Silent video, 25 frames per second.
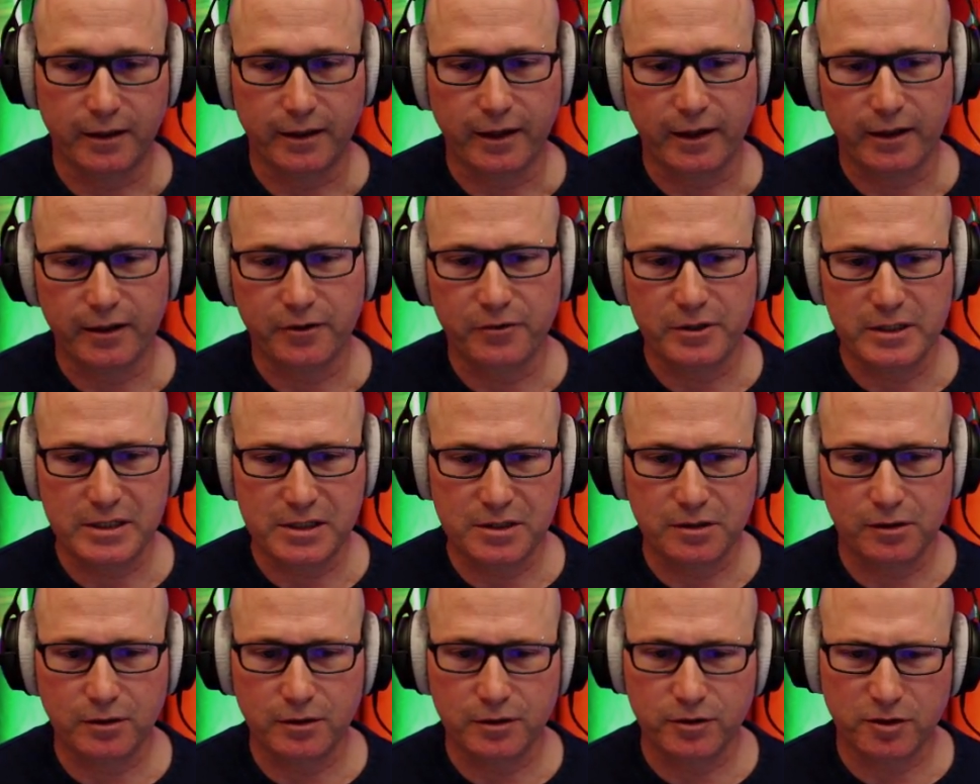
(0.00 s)
Now there is
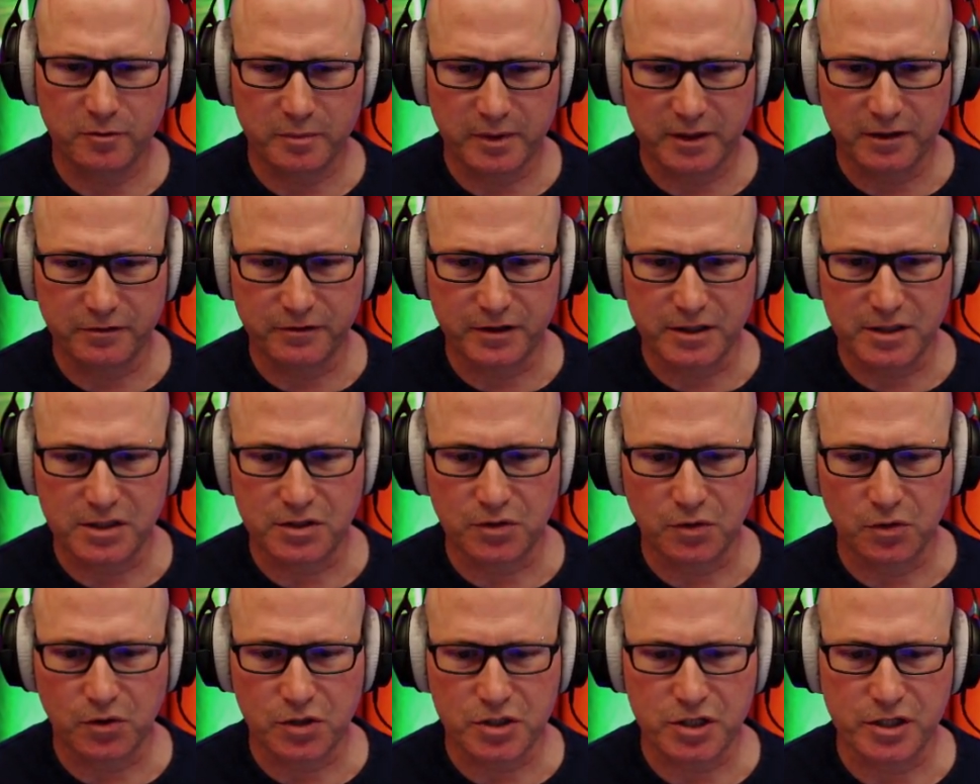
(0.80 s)
still a little bit of
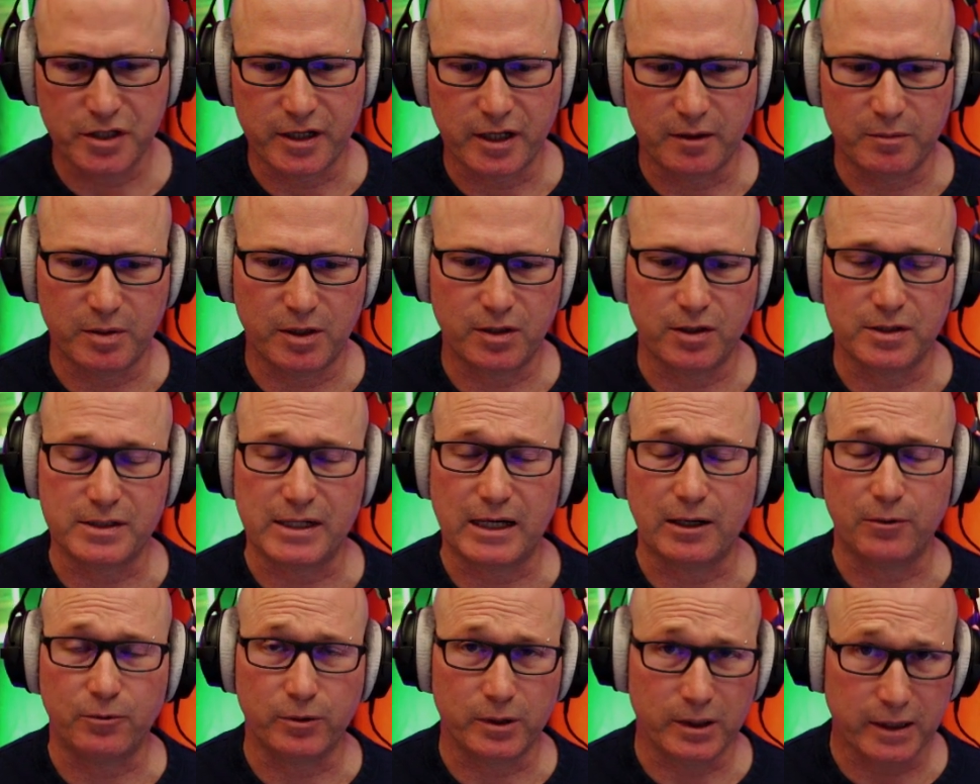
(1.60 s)
distortion there
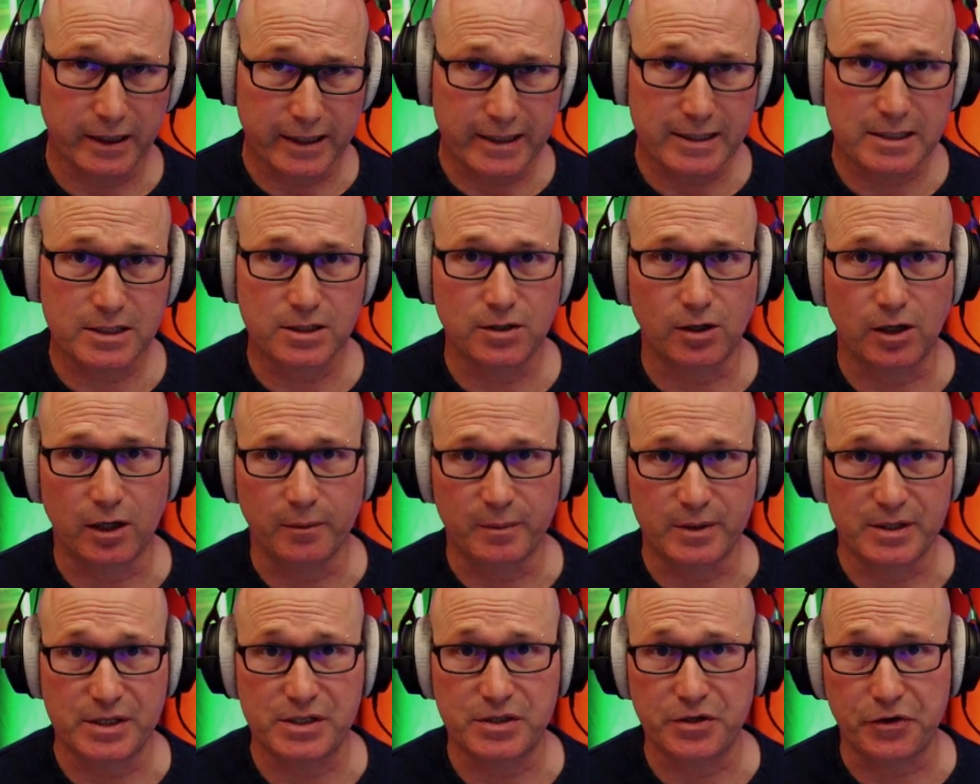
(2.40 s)
because our release
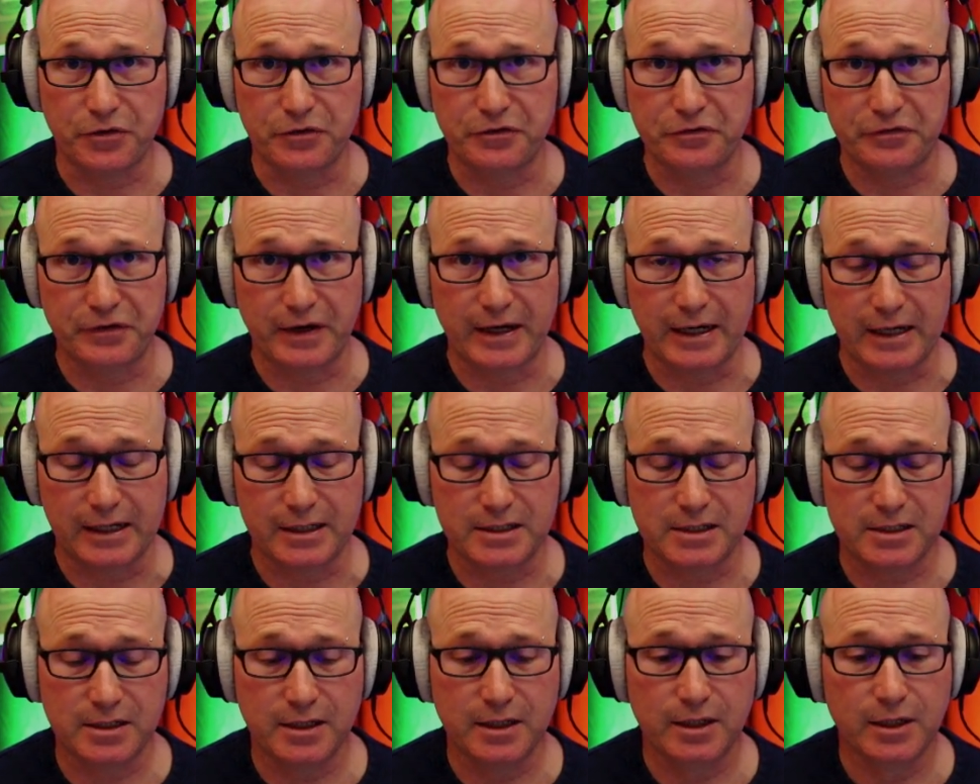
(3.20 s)
time is so
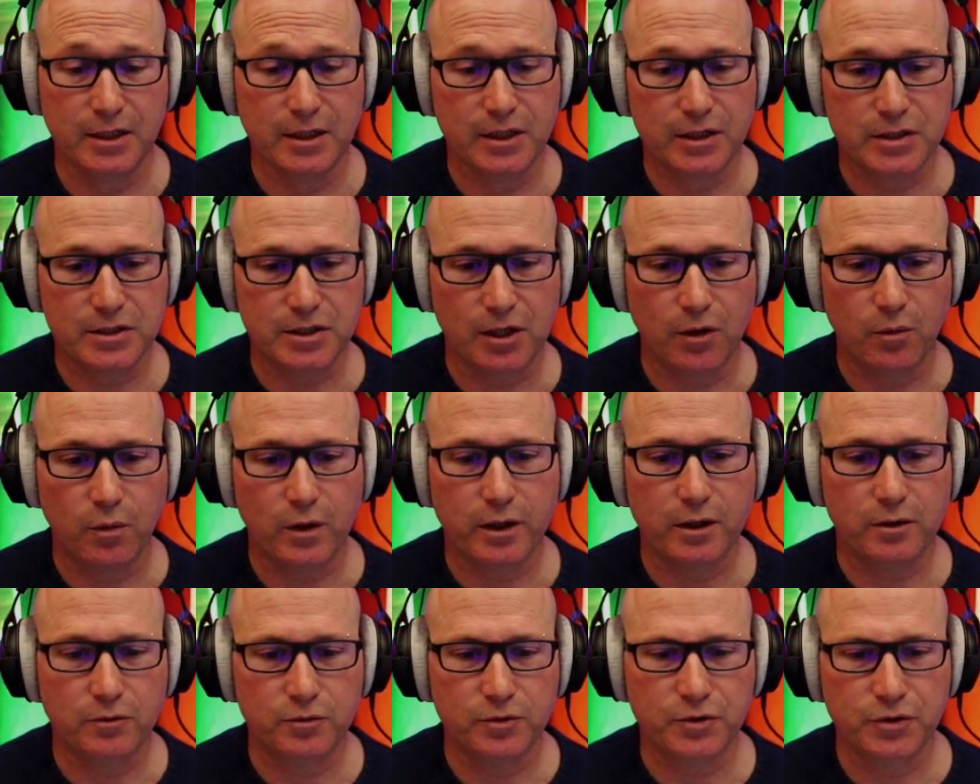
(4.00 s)
fast. So
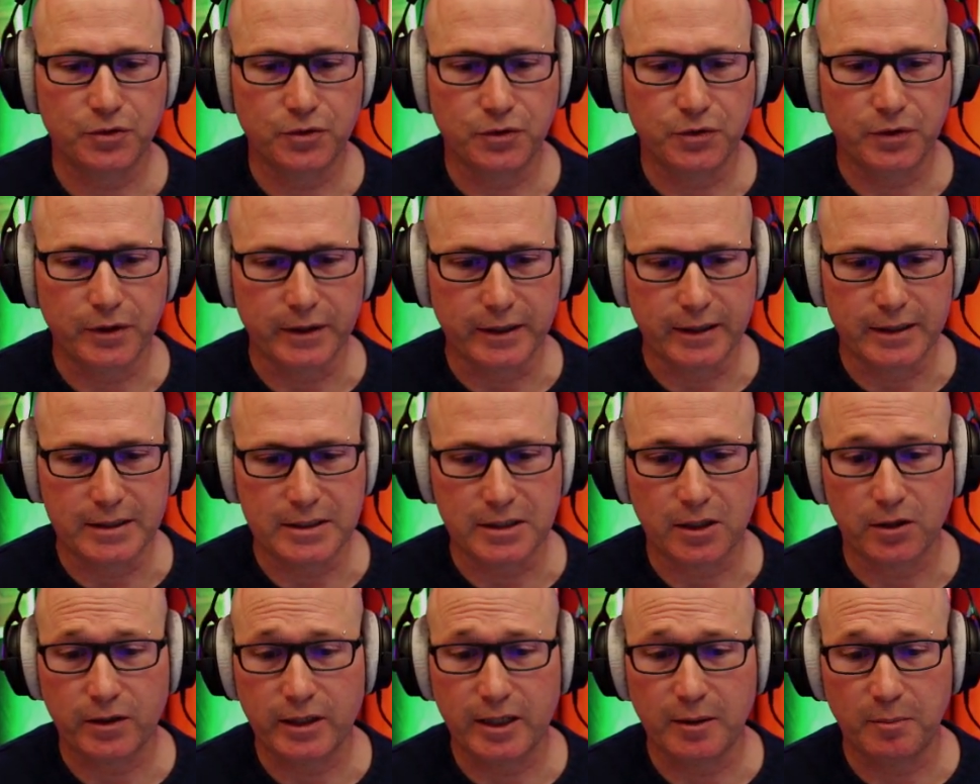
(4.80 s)
what I'll do
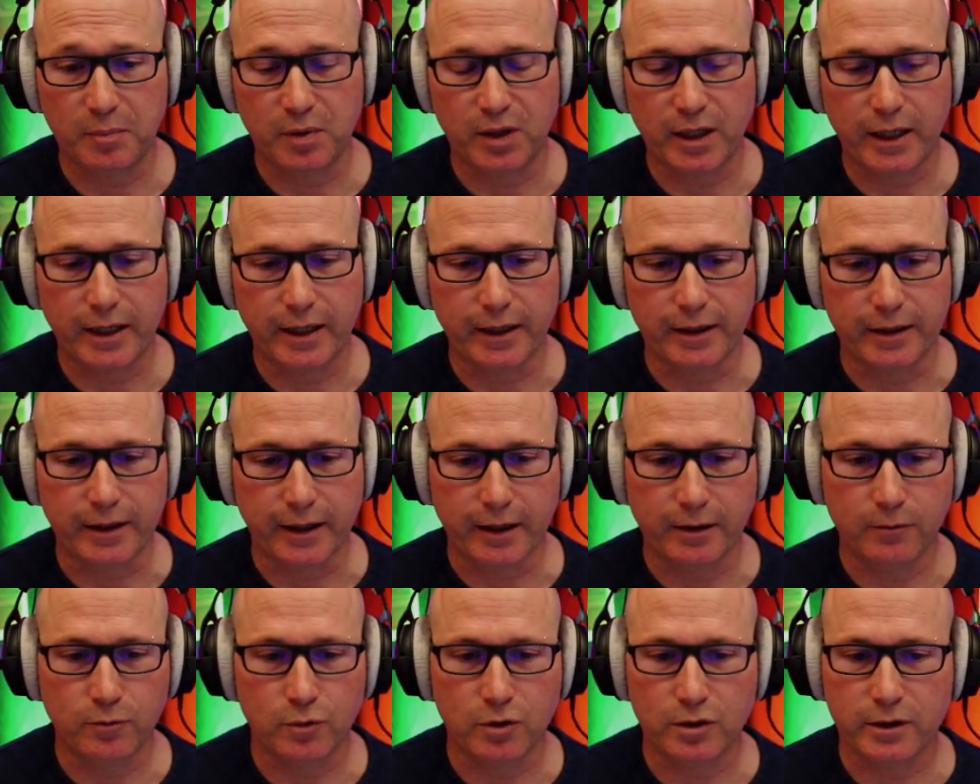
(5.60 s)
is I'll hit play
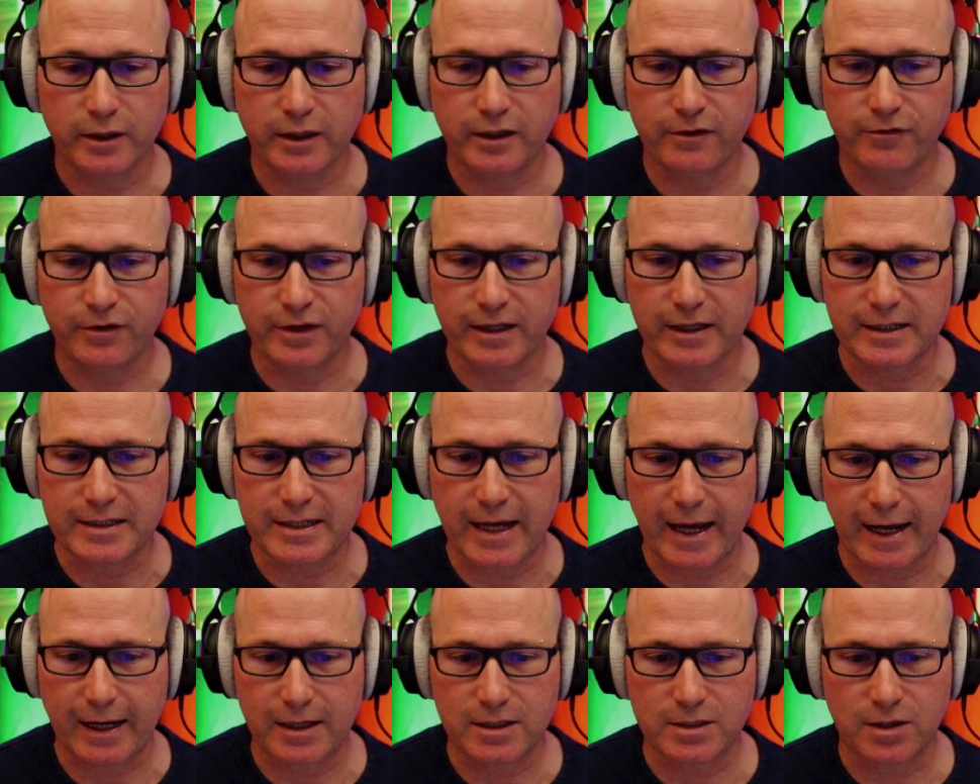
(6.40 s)
again. We'll leave the
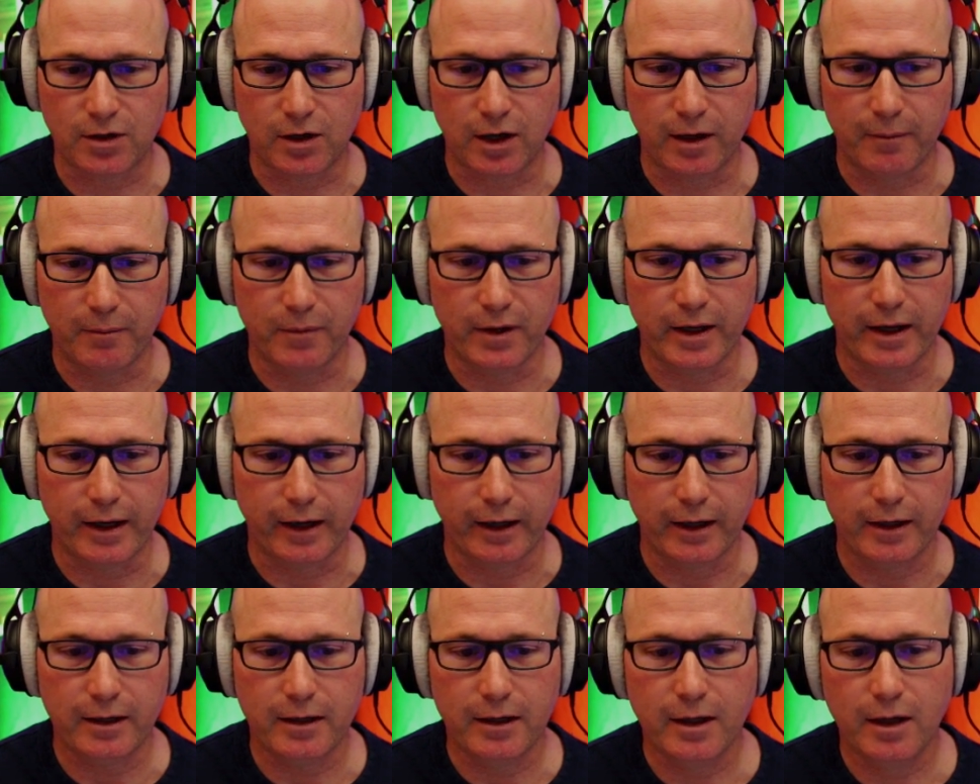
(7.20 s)
attack time
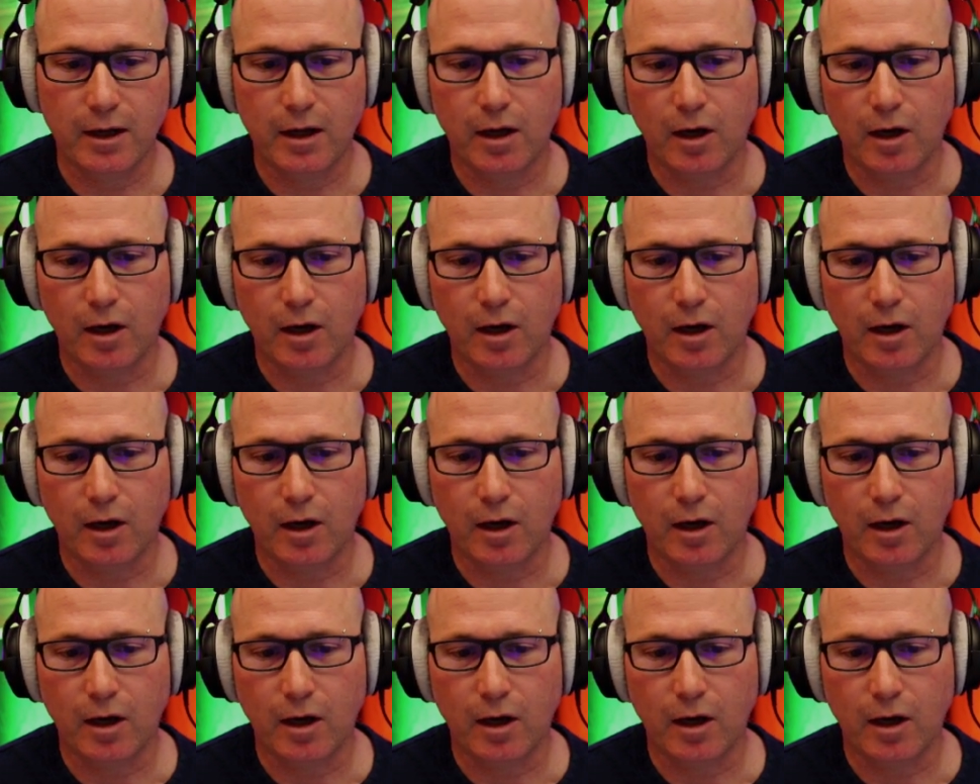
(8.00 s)
there.